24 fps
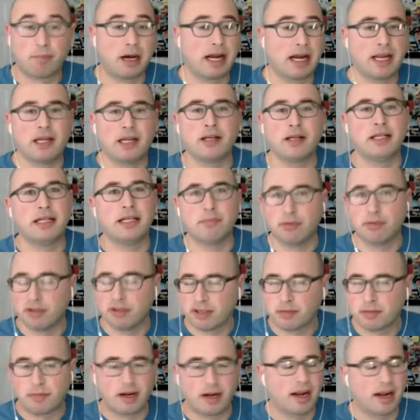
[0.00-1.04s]
Buy an
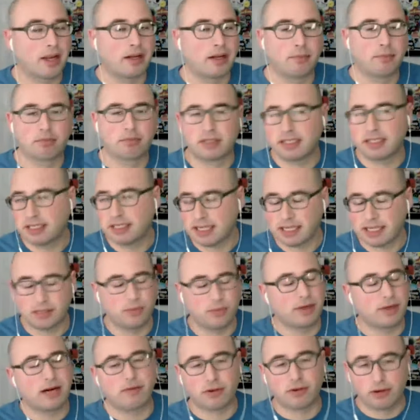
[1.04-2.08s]
ebook, buy presets,
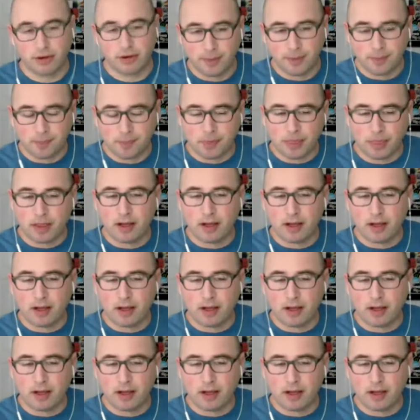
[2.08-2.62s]
whatever.